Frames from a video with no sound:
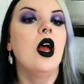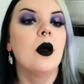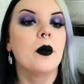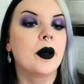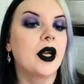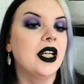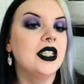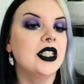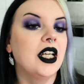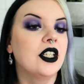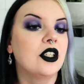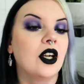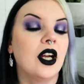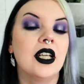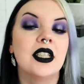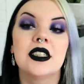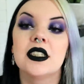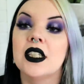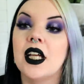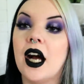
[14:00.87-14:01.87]
But I
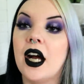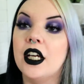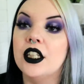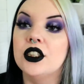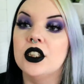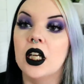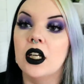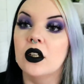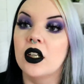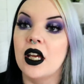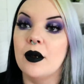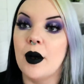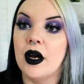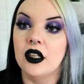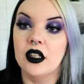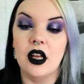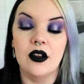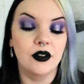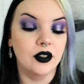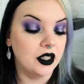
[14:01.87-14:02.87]
digress. The eyeshadow came
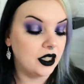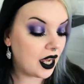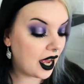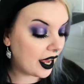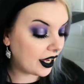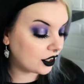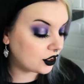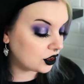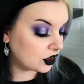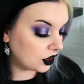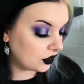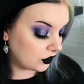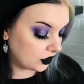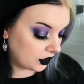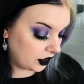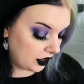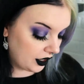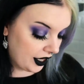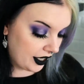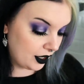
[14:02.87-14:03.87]
out lovely. I actually
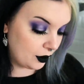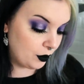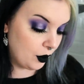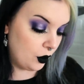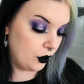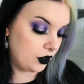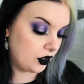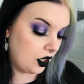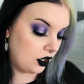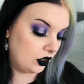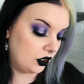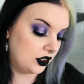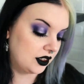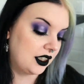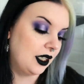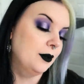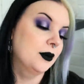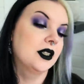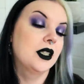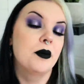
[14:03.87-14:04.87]
really like both color schemes.